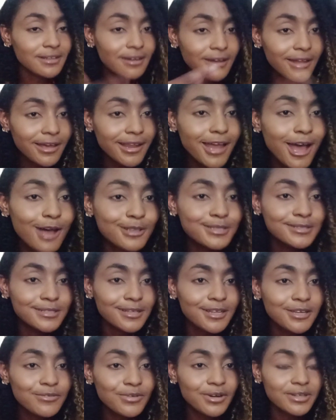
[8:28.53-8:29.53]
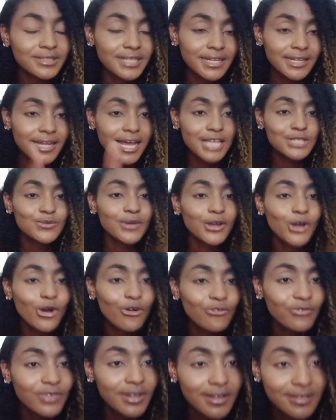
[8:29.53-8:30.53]
learn how to deliver it and that's where
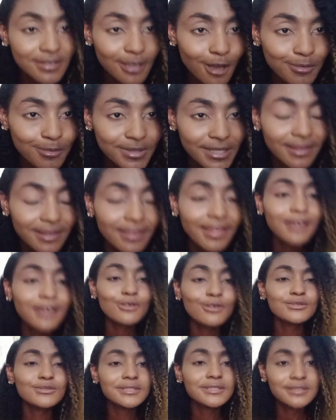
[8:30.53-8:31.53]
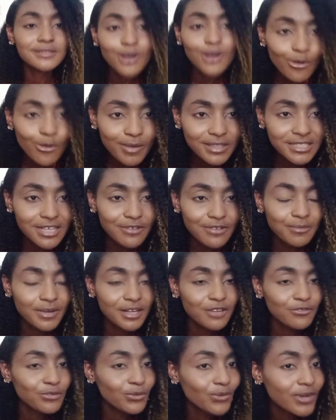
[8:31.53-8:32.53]
confidence comes in thank you so much
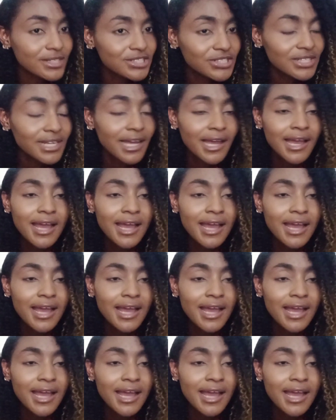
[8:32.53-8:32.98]
everybody for watching